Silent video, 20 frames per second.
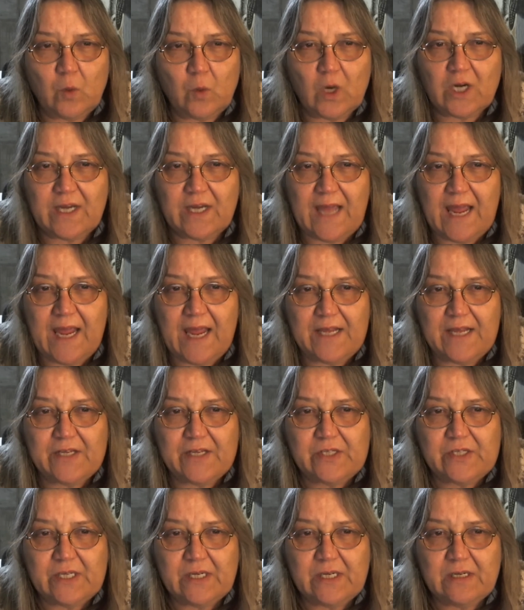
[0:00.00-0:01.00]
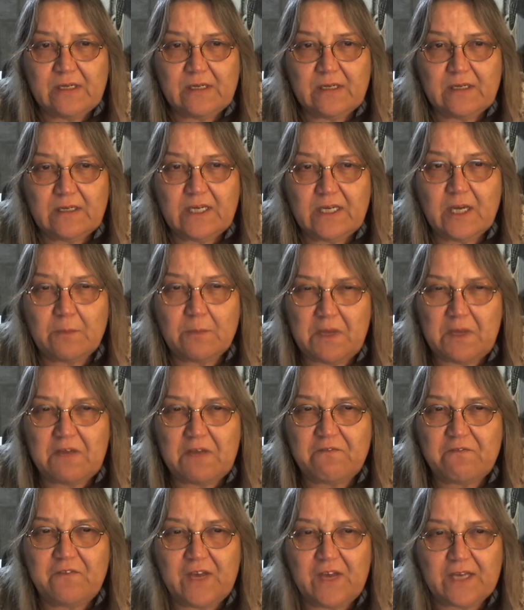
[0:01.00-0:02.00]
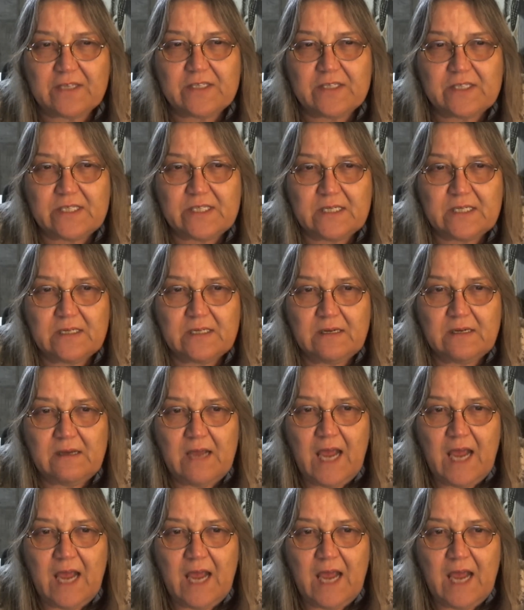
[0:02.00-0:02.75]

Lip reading: where gays can be fixed,